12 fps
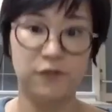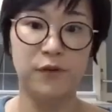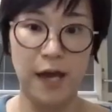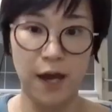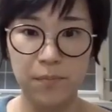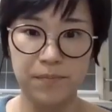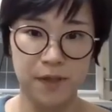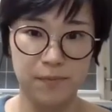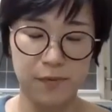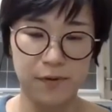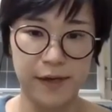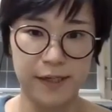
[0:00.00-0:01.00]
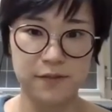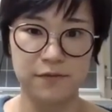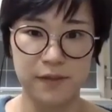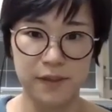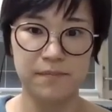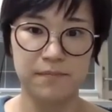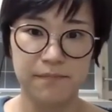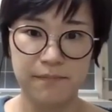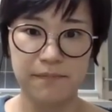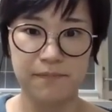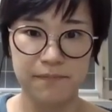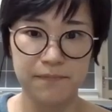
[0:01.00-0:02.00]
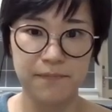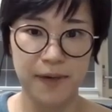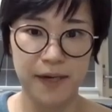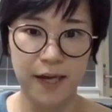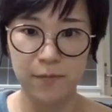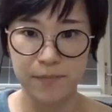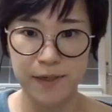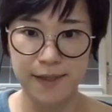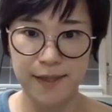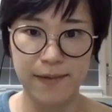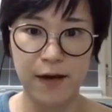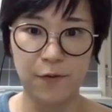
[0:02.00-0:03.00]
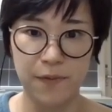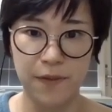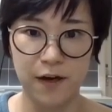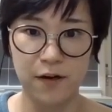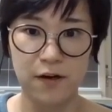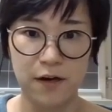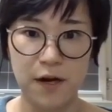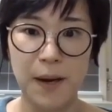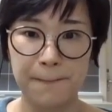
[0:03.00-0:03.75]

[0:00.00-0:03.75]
to help people actually by helping them out there